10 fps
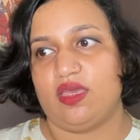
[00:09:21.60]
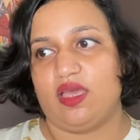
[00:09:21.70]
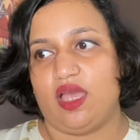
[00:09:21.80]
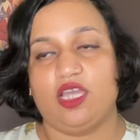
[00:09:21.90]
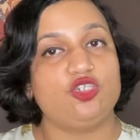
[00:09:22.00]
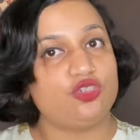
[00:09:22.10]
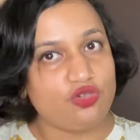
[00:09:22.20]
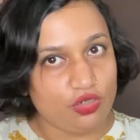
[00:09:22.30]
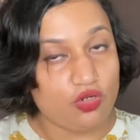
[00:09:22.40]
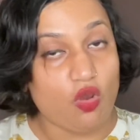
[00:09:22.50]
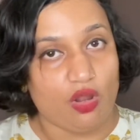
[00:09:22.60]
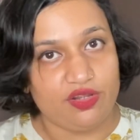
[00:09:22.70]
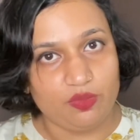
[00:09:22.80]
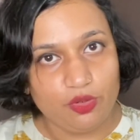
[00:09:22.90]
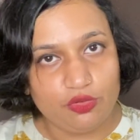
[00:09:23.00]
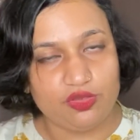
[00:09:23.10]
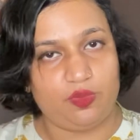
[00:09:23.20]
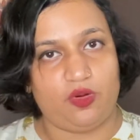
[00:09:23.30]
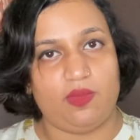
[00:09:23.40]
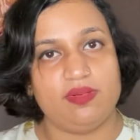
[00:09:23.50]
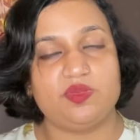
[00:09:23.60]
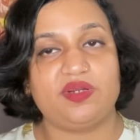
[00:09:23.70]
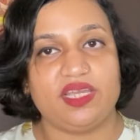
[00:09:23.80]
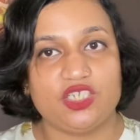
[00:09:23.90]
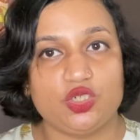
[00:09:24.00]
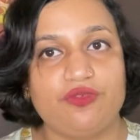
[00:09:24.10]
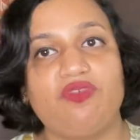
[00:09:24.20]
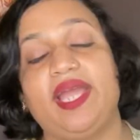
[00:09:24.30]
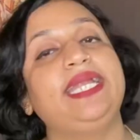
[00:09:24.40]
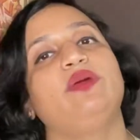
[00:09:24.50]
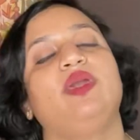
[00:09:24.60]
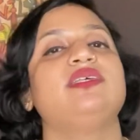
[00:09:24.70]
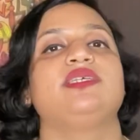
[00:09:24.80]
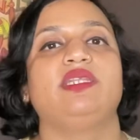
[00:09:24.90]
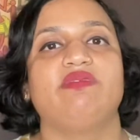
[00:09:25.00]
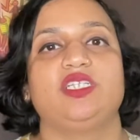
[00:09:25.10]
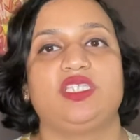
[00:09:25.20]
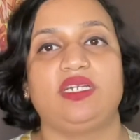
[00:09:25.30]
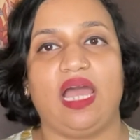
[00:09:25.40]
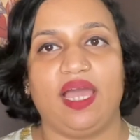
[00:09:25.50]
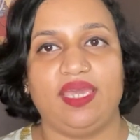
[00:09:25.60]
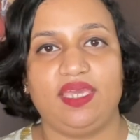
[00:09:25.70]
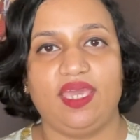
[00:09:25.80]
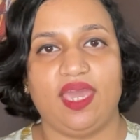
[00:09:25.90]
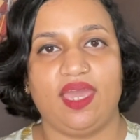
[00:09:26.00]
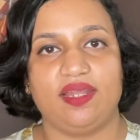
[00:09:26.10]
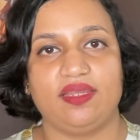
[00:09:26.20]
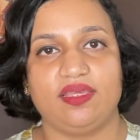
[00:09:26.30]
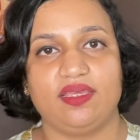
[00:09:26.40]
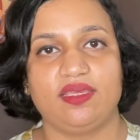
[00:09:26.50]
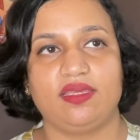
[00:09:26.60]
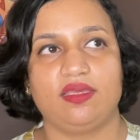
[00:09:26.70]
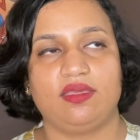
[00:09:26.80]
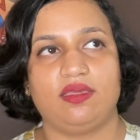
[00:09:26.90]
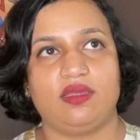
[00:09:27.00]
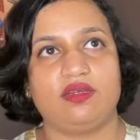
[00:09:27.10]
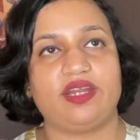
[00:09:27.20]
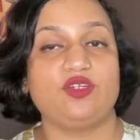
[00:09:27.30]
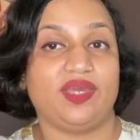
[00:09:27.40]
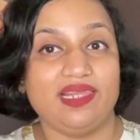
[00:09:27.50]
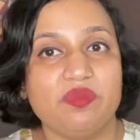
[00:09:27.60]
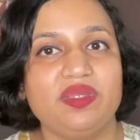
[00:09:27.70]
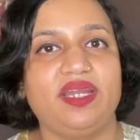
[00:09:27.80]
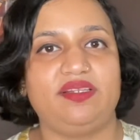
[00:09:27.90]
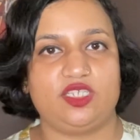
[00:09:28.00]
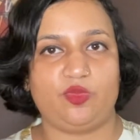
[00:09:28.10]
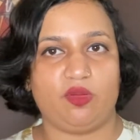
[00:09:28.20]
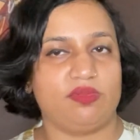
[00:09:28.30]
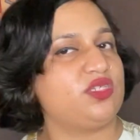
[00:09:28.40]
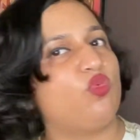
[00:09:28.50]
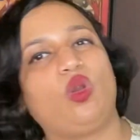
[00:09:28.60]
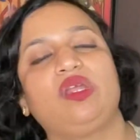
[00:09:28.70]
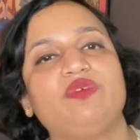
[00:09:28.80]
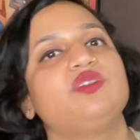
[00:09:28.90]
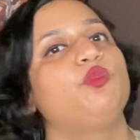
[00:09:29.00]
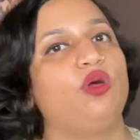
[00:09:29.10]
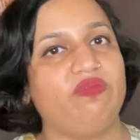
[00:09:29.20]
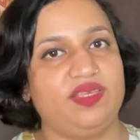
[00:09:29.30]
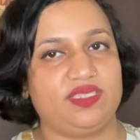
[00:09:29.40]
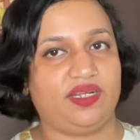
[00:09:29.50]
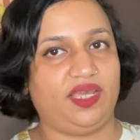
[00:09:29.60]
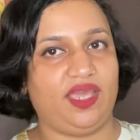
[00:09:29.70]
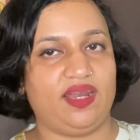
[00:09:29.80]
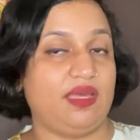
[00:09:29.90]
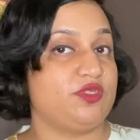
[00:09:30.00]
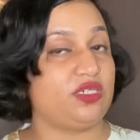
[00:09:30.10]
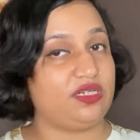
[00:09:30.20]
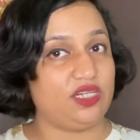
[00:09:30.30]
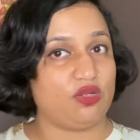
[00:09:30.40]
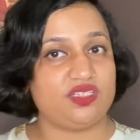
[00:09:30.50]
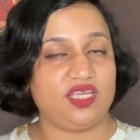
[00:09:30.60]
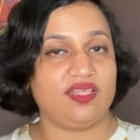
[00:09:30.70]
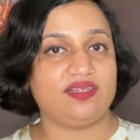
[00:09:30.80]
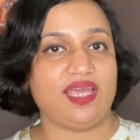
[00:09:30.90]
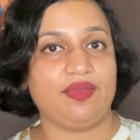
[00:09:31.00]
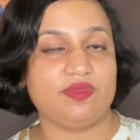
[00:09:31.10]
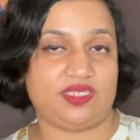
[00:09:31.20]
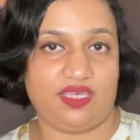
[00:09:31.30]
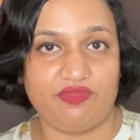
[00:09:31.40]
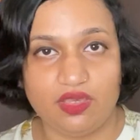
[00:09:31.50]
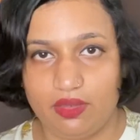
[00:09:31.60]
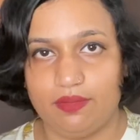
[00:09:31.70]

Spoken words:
I should not contribute to the problems, but I should find ways in which that I can try to eliminate these problems in whatever small ways that I can. I'm certainly not saying that I am a savior.